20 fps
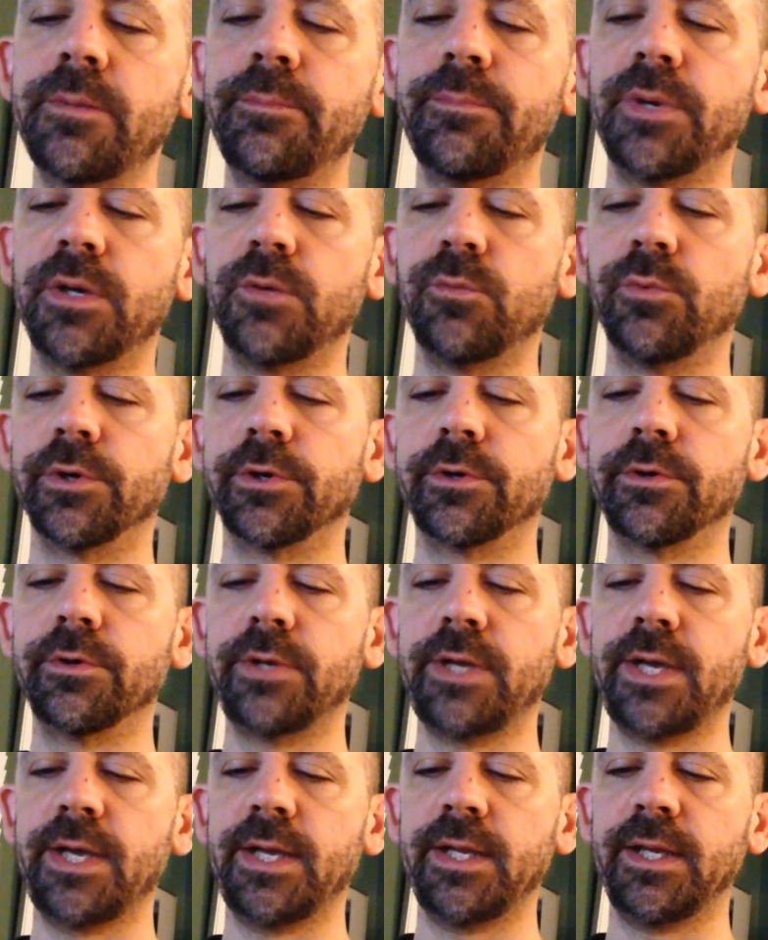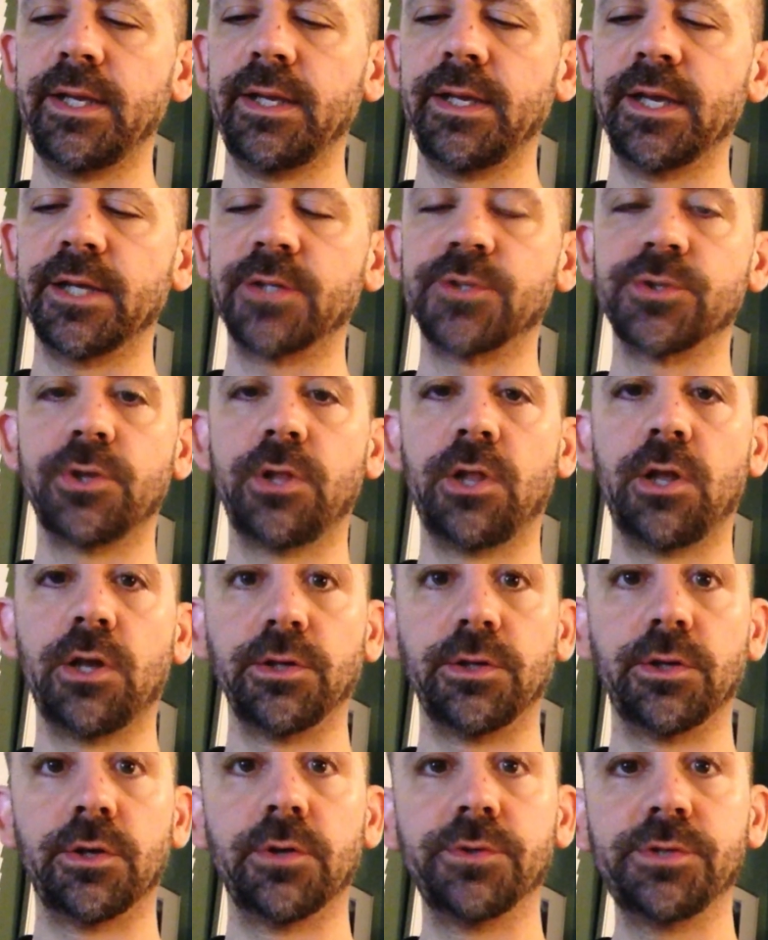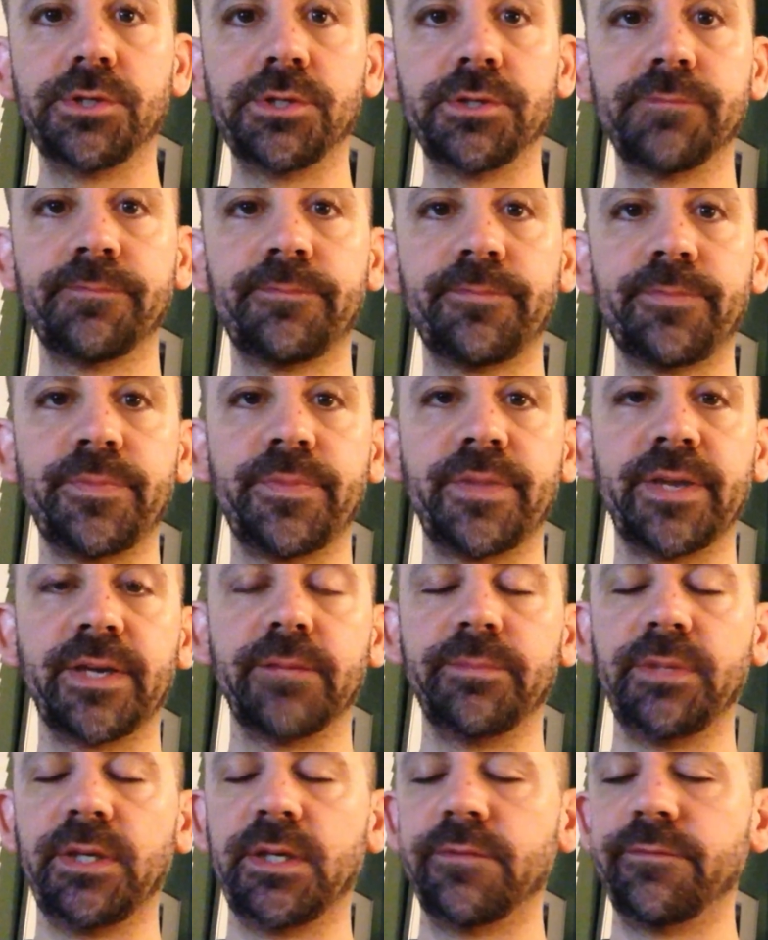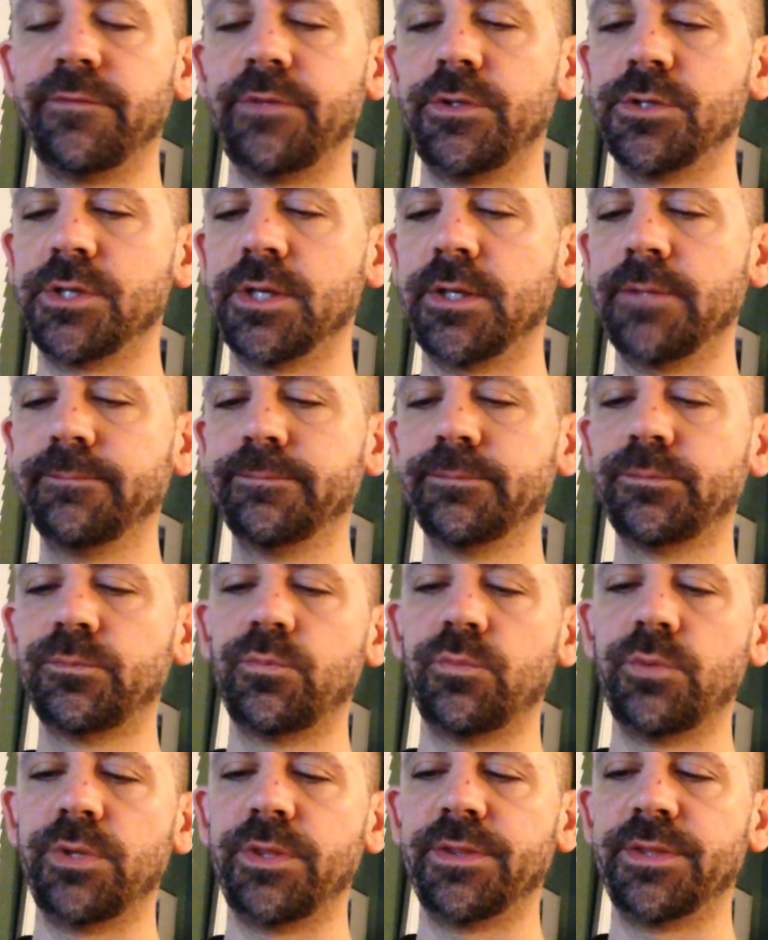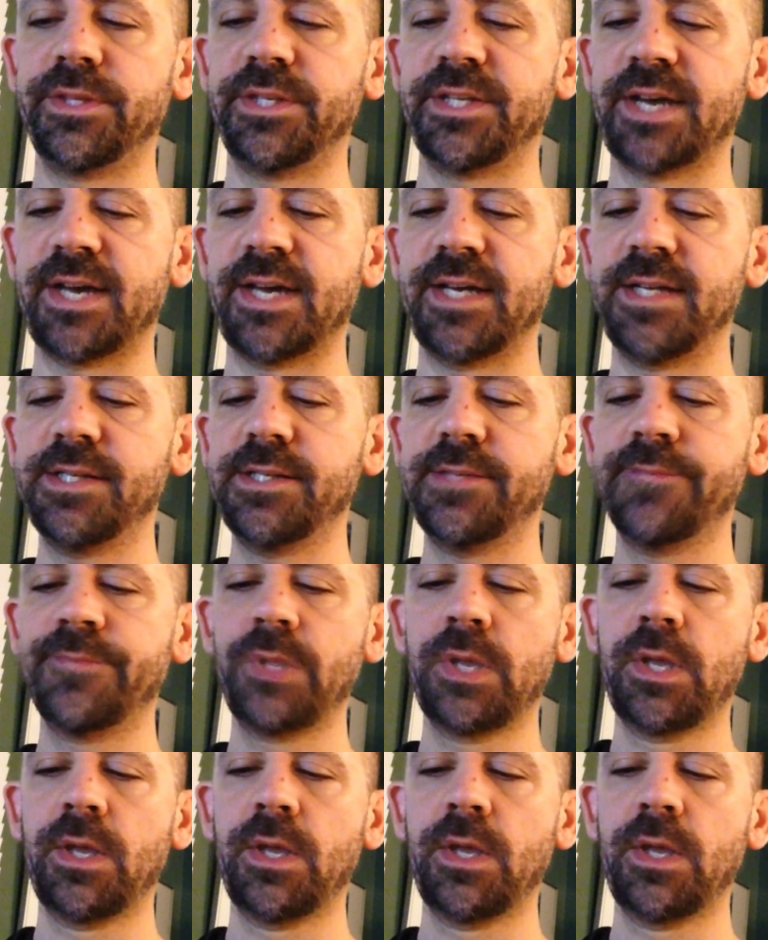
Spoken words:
But we're creating extra long notes that can be confusing with the ties,